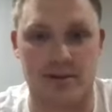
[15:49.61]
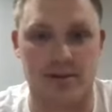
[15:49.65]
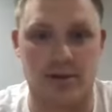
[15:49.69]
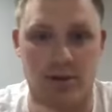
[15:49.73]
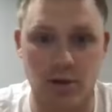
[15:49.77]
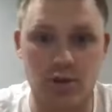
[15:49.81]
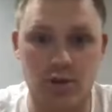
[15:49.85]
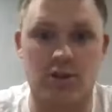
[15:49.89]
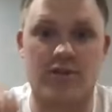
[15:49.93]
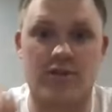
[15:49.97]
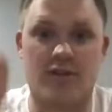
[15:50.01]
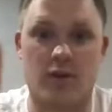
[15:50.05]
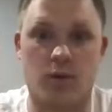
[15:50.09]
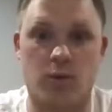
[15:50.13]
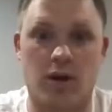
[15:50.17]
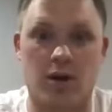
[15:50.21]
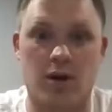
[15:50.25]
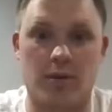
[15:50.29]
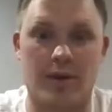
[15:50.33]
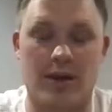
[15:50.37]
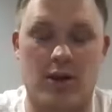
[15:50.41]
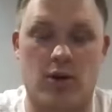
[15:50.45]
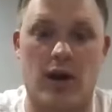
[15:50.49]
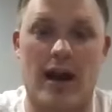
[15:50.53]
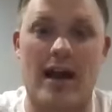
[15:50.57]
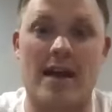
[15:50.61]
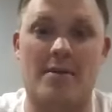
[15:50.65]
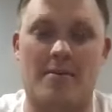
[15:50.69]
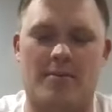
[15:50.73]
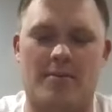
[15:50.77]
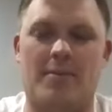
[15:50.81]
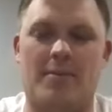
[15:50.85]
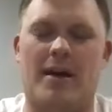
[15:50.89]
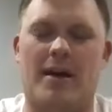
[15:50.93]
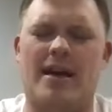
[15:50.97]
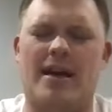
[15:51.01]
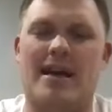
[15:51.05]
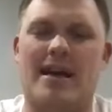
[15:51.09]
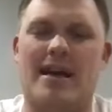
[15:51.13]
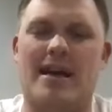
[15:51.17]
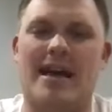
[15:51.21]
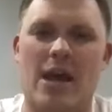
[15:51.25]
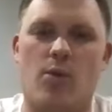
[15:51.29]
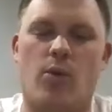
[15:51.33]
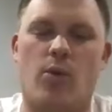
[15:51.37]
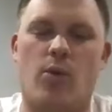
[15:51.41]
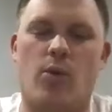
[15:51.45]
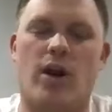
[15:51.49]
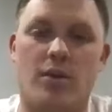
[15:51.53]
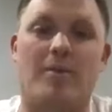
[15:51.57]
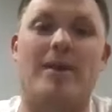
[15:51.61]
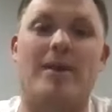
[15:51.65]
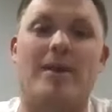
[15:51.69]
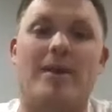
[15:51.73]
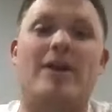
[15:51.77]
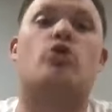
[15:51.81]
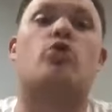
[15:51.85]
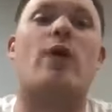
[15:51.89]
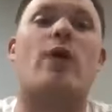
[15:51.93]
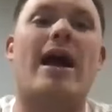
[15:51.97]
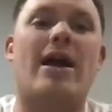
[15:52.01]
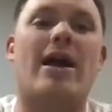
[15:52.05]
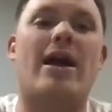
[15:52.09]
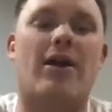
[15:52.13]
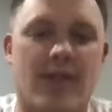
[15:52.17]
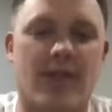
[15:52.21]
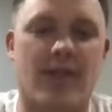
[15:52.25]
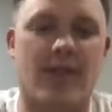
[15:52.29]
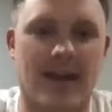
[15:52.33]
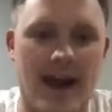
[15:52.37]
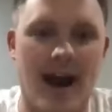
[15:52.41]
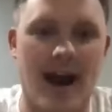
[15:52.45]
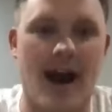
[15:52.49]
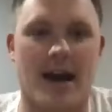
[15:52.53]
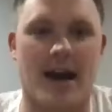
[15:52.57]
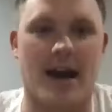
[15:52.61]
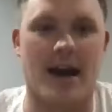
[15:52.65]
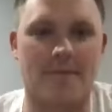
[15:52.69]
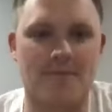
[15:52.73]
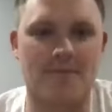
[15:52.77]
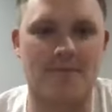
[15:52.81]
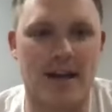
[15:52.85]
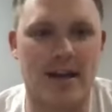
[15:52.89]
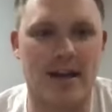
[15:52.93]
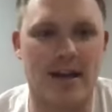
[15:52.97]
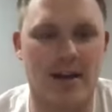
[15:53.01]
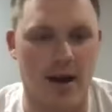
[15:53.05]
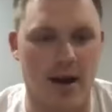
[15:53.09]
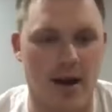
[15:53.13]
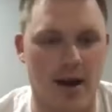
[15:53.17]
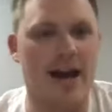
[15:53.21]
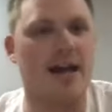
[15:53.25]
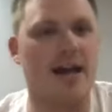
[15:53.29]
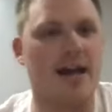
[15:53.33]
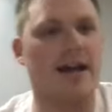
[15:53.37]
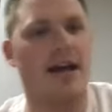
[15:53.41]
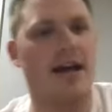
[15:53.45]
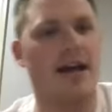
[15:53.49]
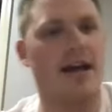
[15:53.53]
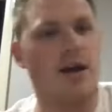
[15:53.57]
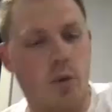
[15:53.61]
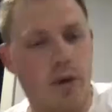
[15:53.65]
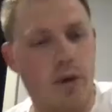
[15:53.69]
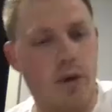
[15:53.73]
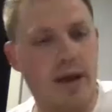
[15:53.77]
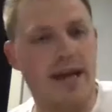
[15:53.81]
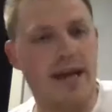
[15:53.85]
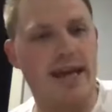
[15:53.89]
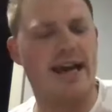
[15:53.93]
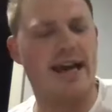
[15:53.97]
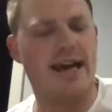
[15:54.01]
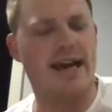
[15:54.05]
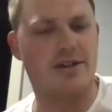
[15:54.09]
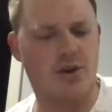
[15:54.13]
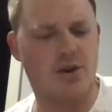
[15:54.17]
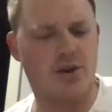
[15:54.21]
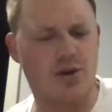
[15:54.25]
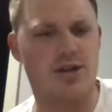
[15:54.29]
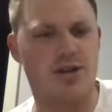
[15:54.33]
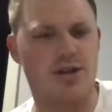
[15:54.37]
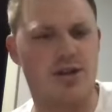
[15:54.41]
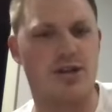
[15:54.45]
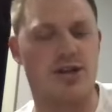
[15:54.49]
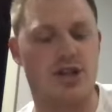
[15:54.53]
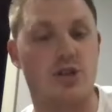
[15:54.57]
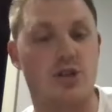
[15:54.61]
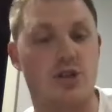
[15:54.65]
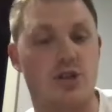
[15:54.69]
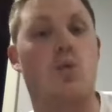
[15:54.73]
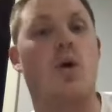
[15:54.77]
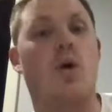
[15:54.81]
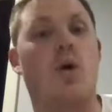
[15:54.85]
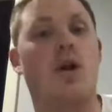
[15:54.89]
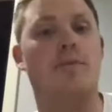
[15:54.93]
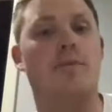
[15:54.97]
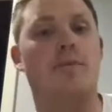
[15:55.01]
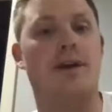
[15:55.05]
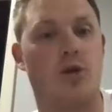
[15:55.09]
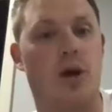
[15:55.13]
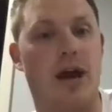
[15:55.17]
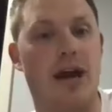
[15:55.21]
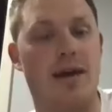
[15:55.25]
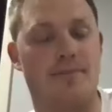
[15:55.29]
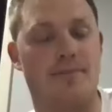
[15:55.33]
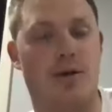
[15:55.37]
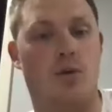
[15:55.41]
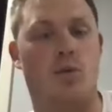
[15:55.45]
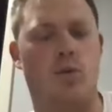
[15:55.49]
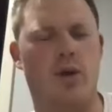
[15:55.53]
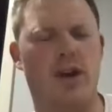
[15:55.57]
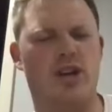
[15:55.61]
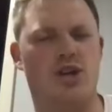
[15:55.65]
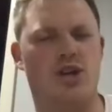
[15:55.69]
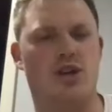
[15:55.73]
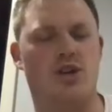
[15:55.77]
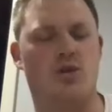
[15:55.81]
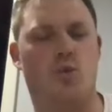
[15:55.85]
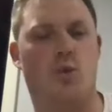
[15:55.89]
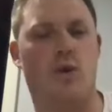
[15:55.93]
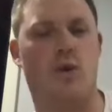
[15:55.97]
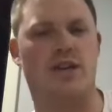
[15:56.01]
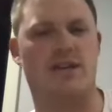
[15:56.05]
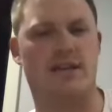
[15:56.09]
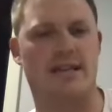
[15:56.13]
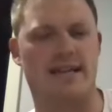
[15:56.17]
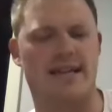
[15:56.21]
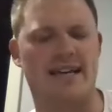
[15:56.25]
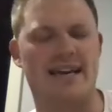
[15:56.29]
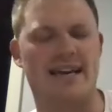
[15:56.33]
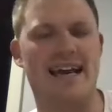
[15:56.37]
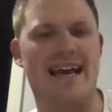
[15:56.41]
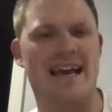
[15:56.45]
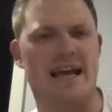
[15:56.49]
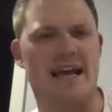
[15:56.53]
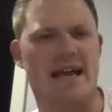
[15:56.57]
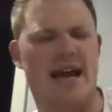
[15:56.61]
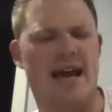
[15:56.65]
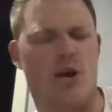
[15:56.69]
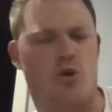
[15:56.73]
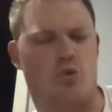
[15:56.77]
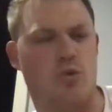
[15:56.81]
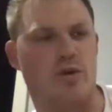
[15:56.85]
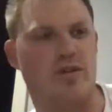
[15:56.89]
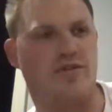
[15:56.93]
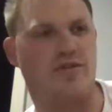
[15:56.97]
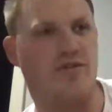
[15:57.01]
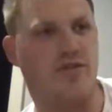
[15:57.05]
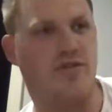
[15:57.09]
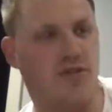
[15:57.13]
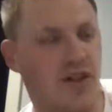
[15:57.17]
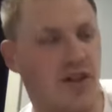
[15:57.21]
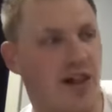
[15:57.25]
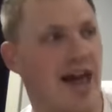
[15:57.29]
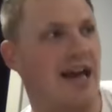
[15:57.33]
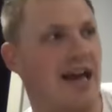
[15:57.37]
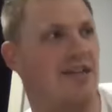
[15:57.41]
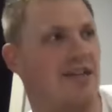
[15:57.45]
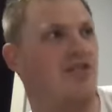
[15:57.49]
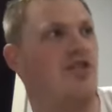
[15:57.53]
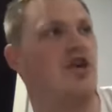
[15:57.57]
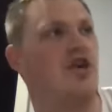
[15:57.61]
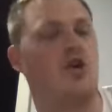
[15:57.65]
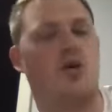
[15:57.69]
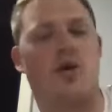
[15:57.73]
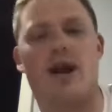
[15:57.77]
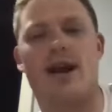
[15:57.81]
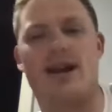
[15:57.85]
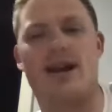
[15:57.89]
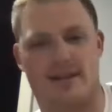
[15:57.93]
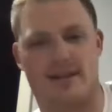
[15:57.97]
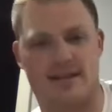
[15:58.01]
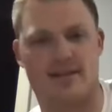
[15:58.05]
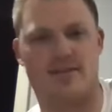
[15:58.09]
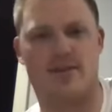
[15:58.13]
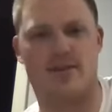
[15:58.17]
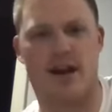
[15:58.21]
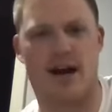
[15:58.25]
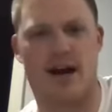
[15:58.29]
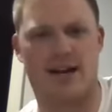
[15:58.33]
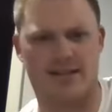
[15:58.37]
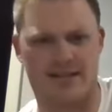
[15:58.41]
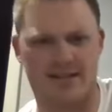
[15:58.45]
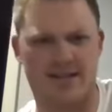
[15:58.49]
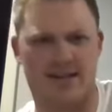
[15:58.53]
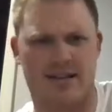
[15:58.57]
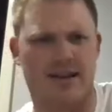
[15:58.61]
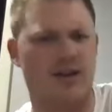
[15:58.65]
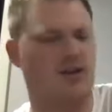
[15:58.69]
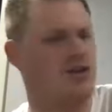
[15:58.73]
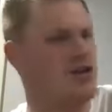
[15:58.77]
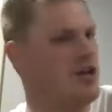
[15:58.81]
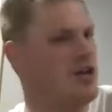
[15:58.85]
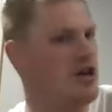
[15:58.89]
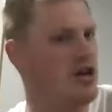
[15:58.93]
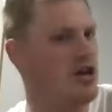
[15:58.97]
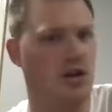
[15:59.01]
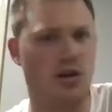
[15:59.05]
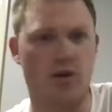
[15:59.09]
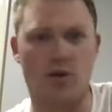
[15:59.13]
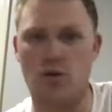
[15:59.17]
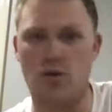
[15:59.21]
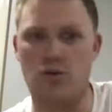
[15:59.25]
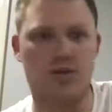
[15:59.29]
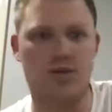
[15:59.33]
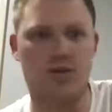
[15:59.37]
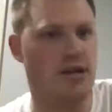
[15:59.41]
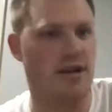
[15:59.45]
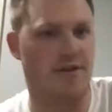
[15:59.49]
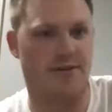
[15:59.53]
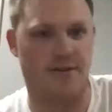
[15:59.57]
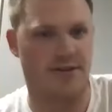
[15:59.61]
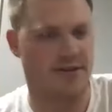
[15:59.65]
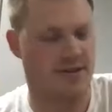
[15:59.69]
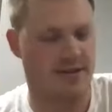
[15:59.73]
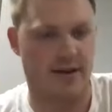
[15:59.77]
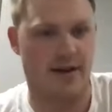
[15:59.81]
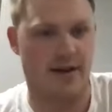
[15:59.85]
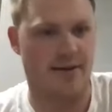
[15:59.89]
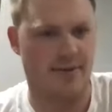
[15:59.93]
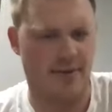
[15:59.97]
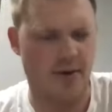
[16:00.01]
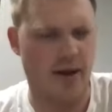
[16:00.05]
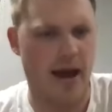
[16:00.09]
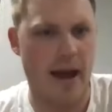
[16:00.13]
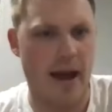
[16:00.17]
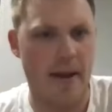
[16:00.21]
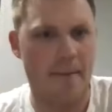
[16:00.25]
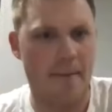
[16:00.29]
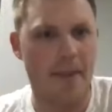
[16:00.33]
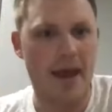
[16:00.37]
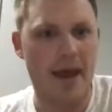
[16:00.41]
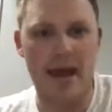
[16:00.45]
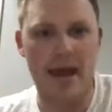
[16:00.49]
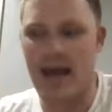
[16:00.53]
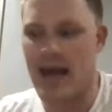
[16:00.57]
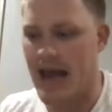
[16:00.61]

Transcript: Lucifer wanted to be great, but he wanted to be greater than God, right? We as Christians should want to be great, but we should want to reflect the greatness of God. There's a huge difference there, okay?